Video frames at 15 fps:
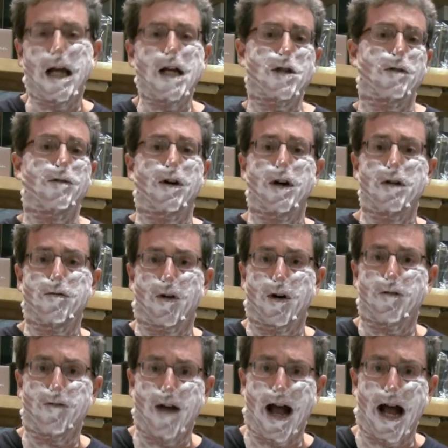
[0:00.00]
blades are very,
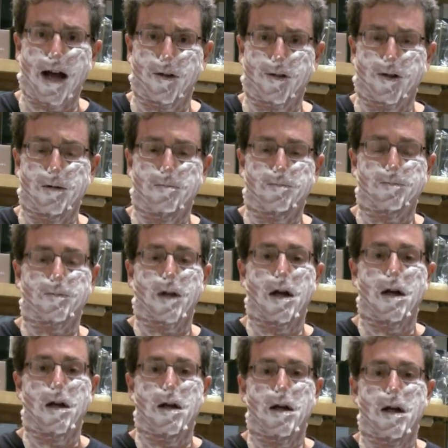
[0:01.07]
very fast.
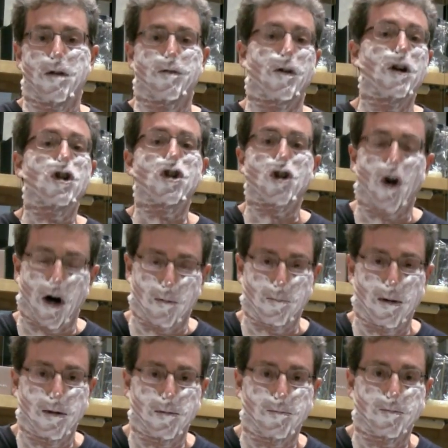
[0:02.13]
Very sharp.
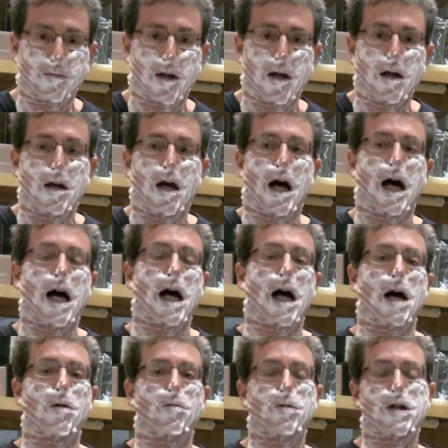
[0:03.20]

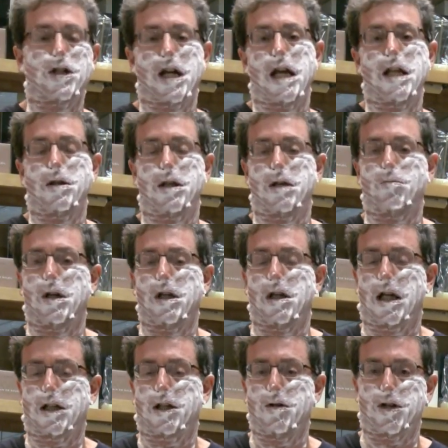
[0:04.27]
We say that we
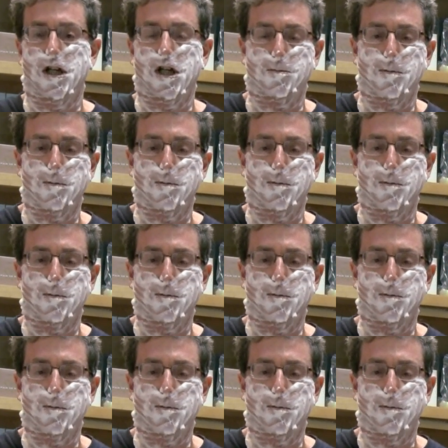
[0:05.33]
like to use the